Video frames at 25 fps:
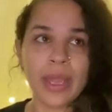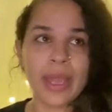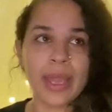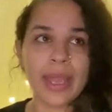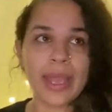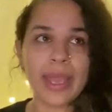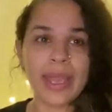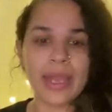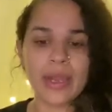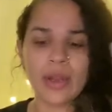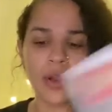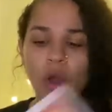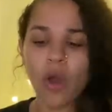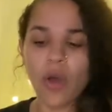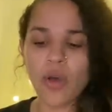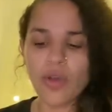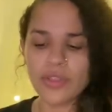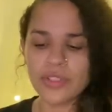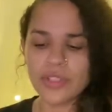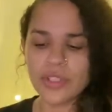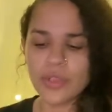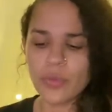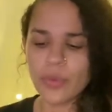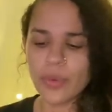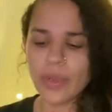And
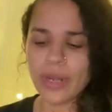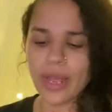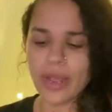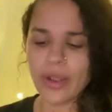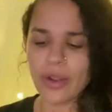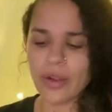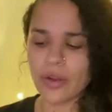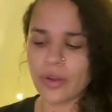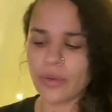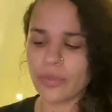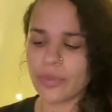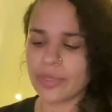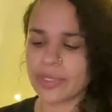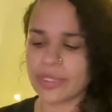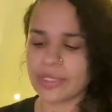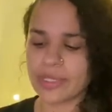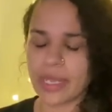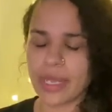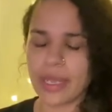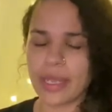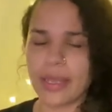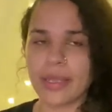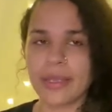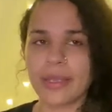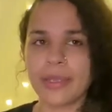also what I heard was
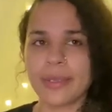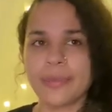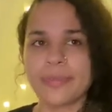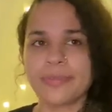like,